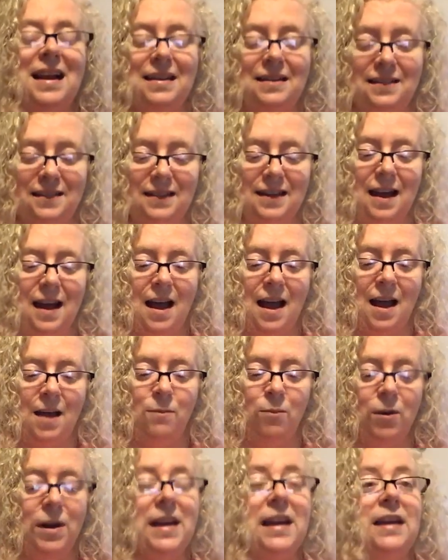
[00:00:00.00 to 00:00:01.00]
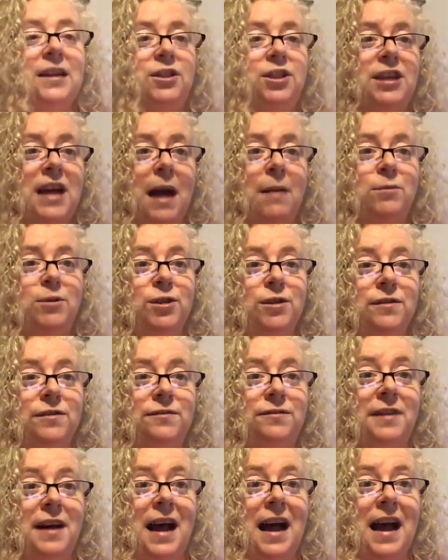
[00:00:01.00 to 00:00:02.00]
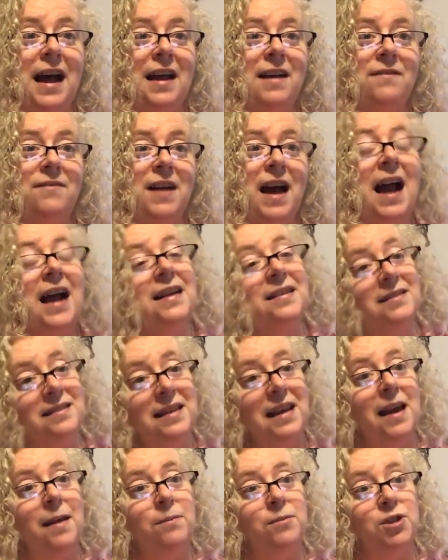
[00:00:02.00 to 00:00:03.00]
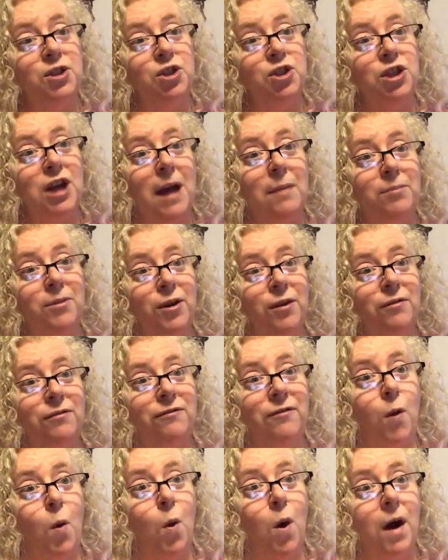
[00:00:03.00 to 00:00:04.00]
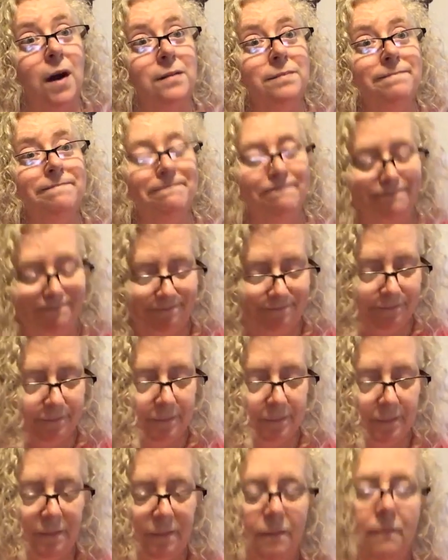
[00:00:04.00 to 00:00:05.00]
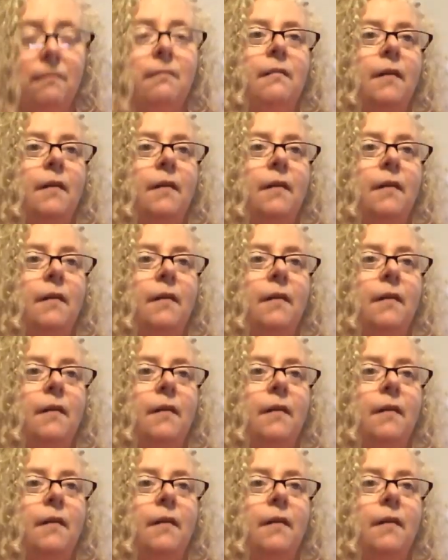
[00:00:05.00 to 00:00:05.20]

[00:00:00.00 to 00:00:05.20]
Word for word: I just realized I'm reading chapter 5. I skipped chapter 4.